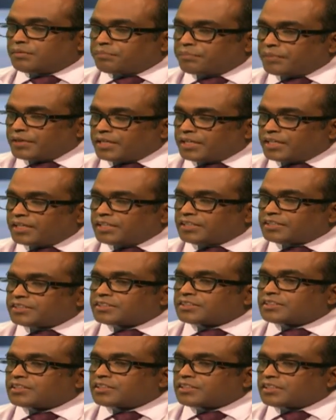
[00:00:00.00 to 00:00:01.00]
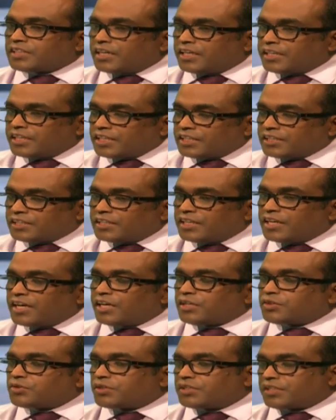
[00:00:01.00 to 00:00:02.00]
please
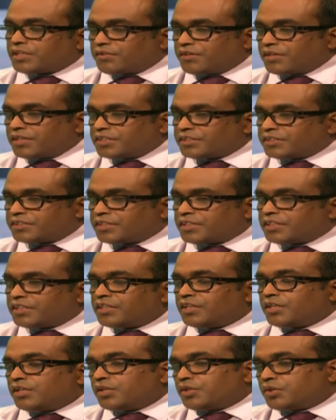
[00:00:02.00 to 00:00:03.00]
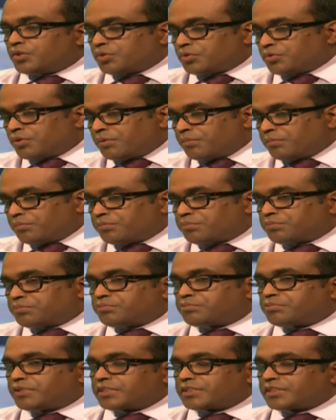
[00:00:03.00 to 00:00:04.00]
declare your travel history to a
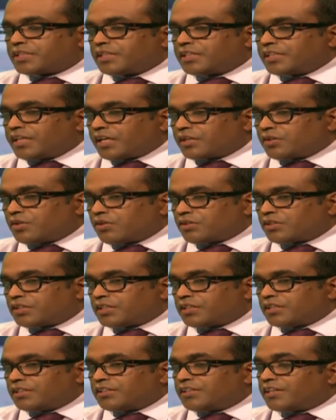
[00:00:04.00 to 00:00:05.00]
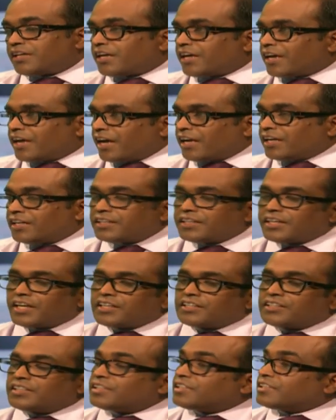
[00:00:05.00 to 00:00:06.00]
first contact doctor and
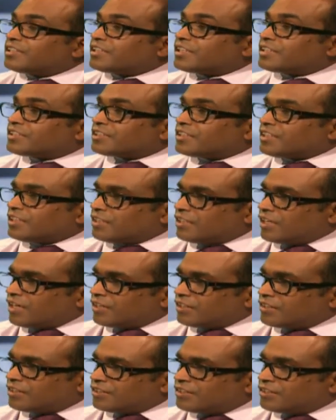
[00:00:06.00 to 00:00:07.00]
get the testing done.